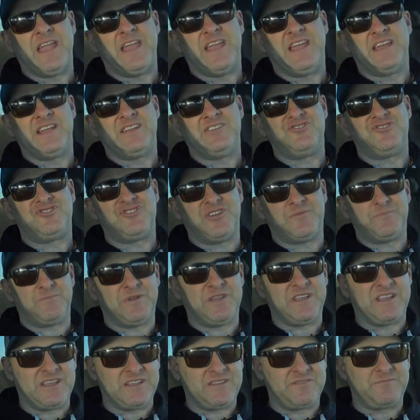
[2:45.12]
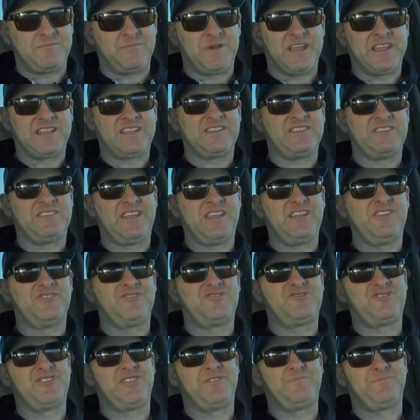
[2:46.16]
and shipping it by
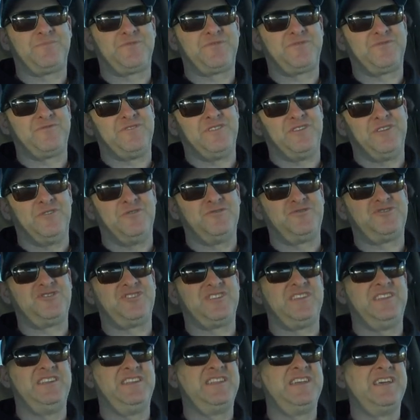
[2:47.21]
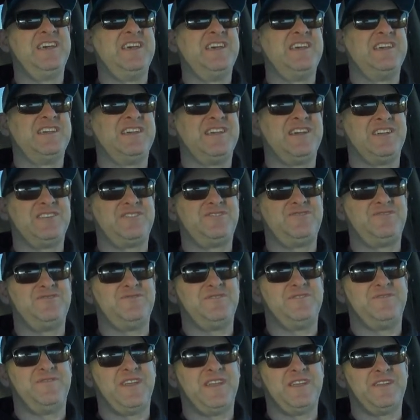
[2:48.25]
container ship through the ocean
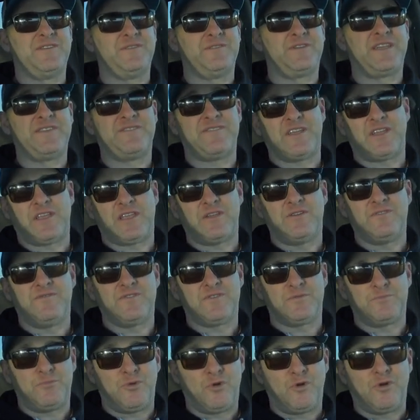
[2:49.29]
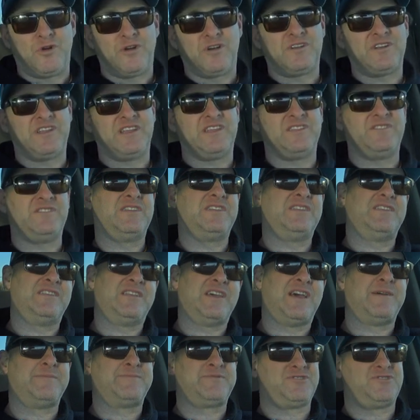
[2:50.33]
to the Vancouver port and then
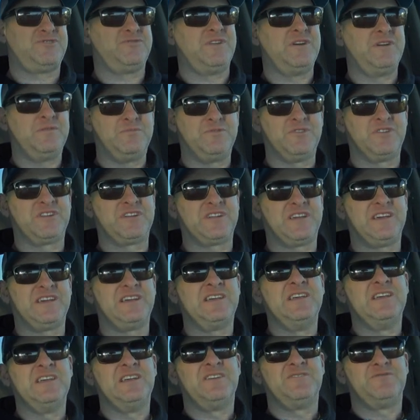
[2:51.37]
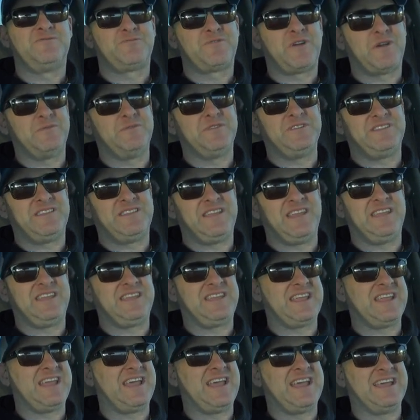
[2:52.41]
up to Alberta probably
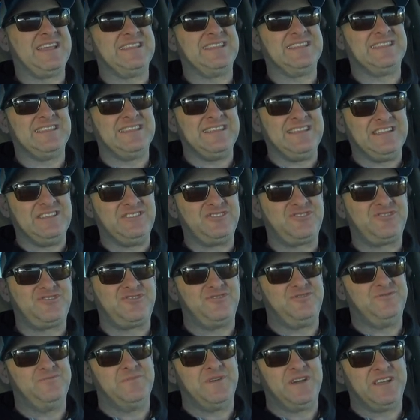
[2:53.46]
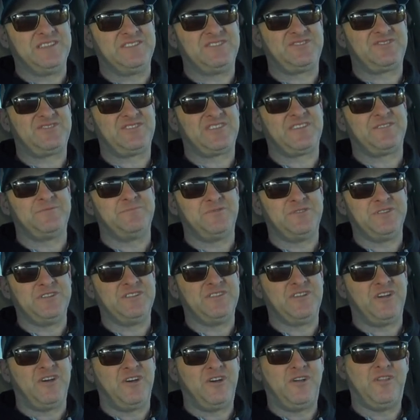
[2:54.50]
take at least 2 months to
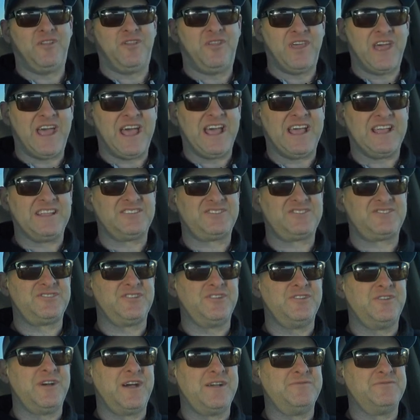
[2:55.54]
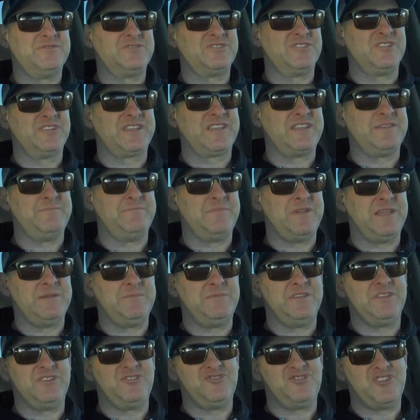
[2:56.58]
complete all that. So I was looking
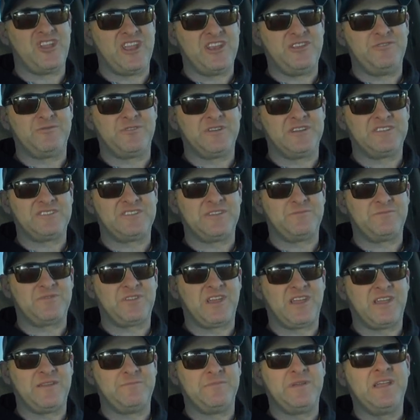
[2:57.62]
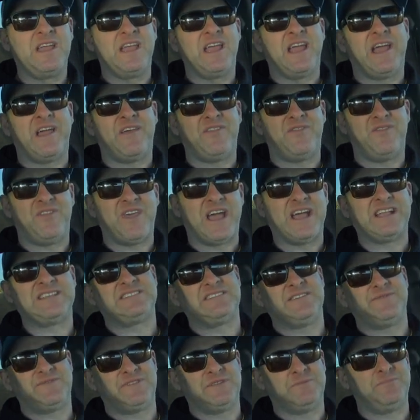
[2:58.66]
maybe in January sometime, and that's
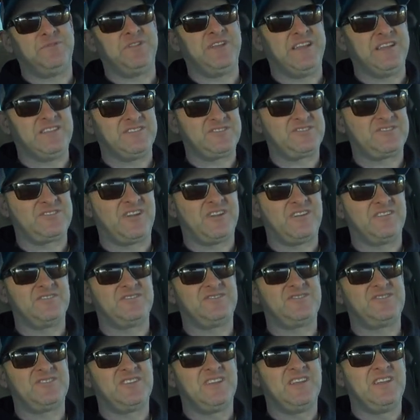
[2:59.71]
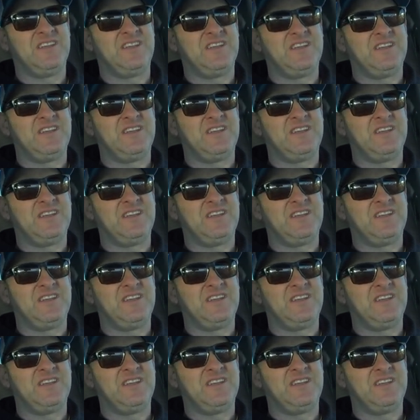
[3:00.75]
if the plant starts